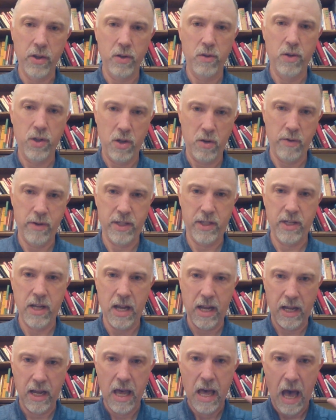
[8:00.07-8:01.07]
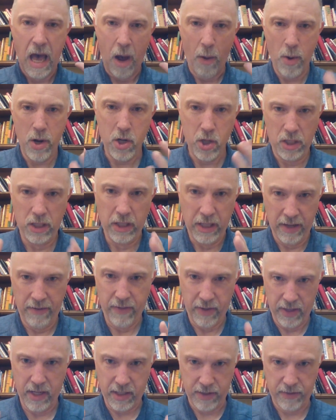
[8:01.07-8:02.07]
you to and saying, "I want you to live
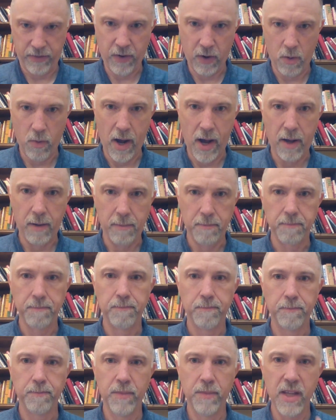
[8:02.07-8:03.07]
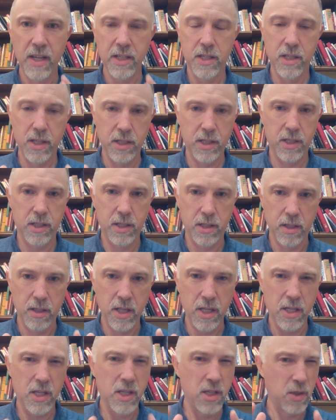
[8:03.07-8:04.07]
in this for a while. This is
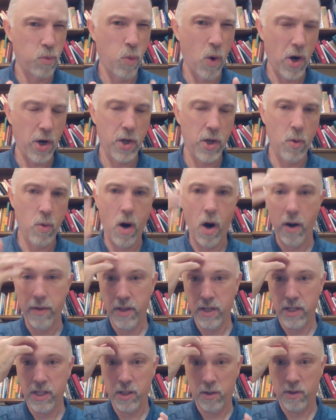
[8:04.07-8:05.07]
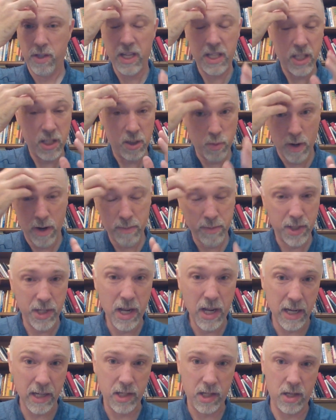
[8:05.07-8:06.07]
this is where you are. This is this is what I'm
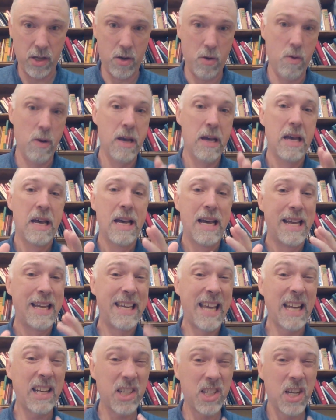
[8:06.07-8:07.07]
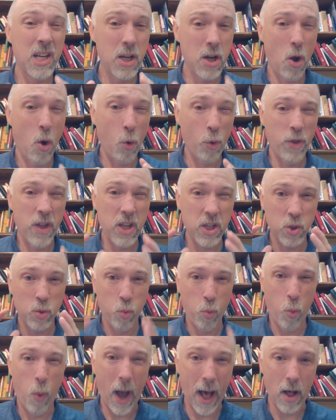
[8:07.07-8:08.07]
saying to you. Get to know this
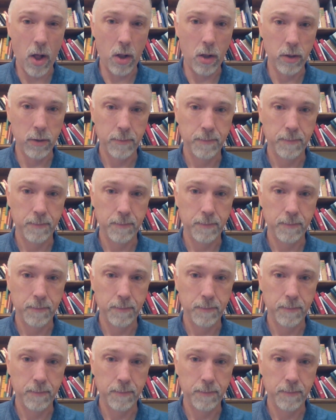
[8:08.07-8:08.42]
well."